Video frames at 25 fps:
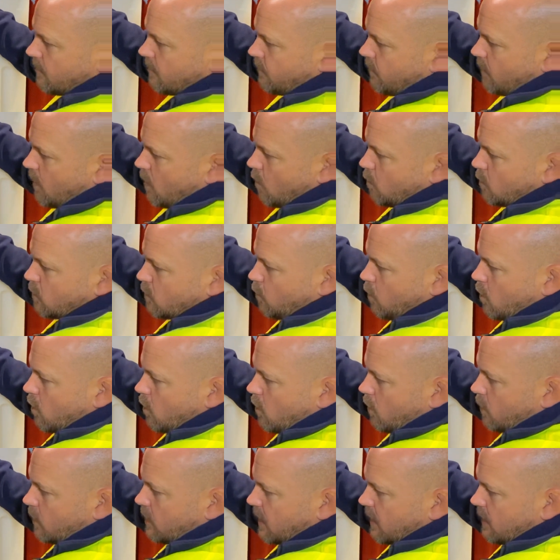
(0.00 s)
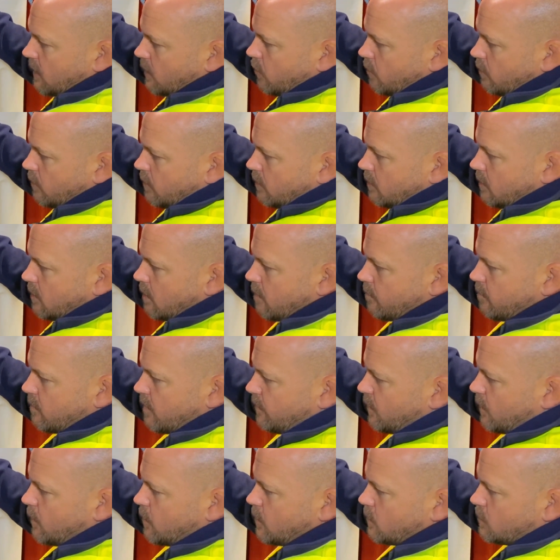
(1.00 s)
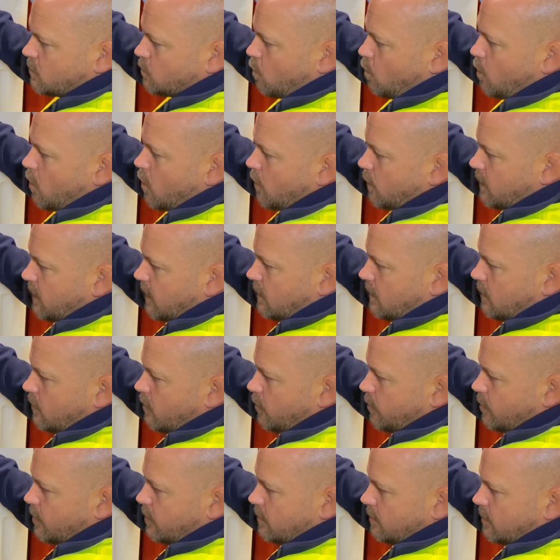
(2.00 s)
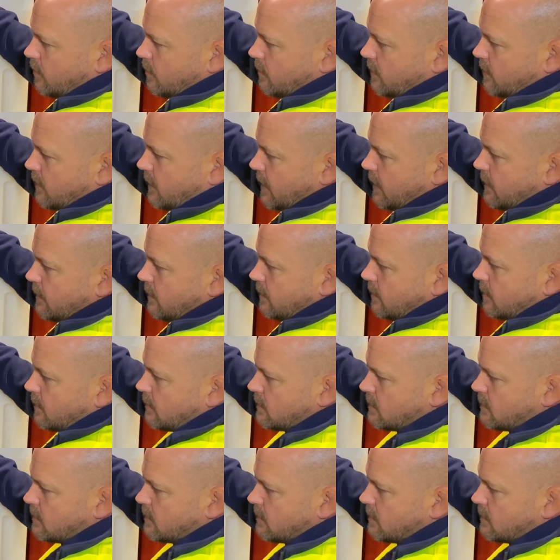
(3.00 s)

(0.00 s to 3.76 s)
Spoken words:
Forward working current and reverse working current, okay?